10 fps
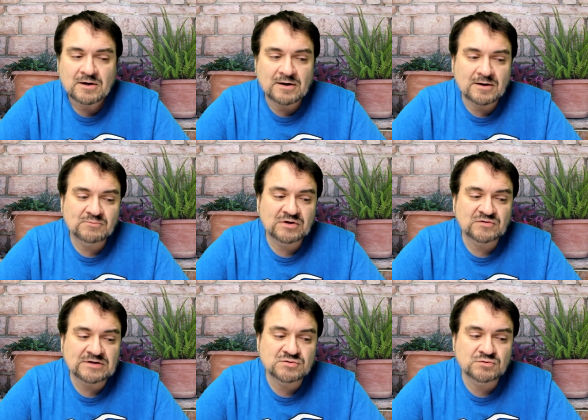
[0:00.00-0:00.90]
Um,
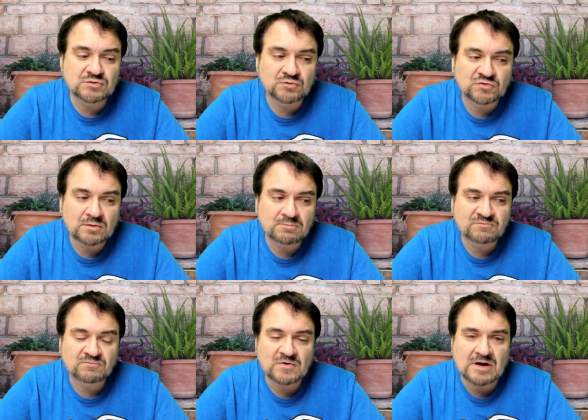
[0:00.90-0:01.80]
because I do do
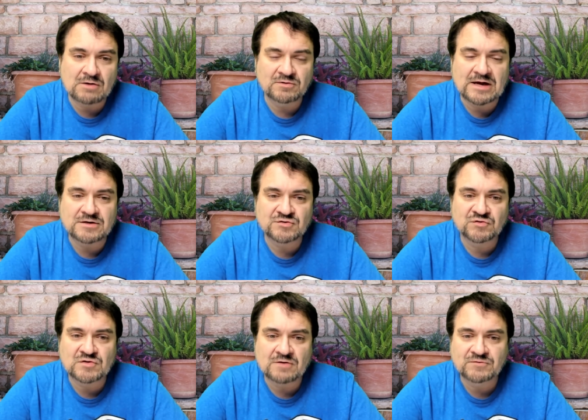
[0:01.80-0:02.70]
some outlandish
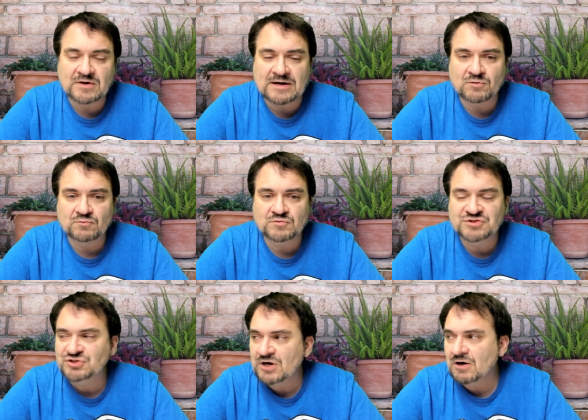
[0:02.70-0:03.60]
stuff that I don't
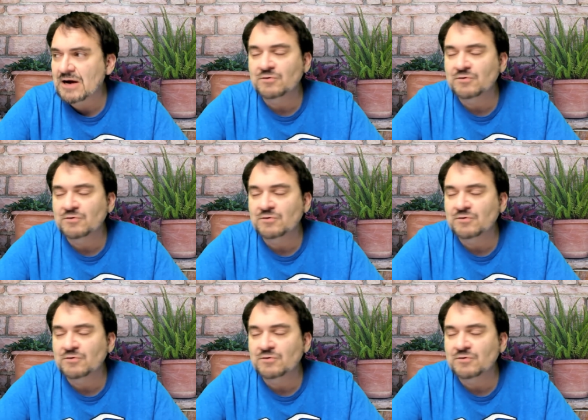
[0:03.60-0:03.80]
share.